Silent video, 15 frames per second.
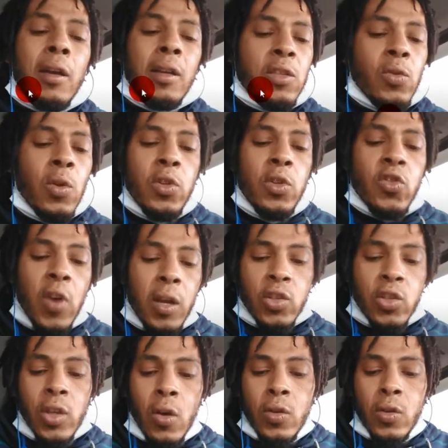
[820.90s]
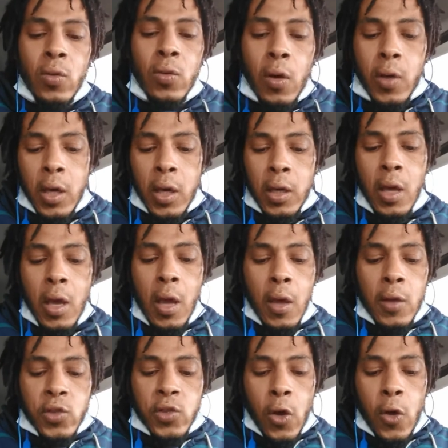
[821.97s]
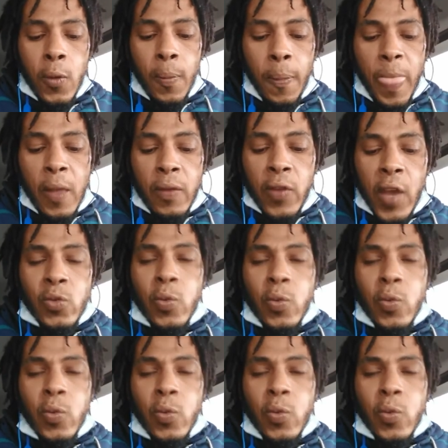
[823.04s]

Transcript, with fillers: That's what we trying to show you. Okay, so. That's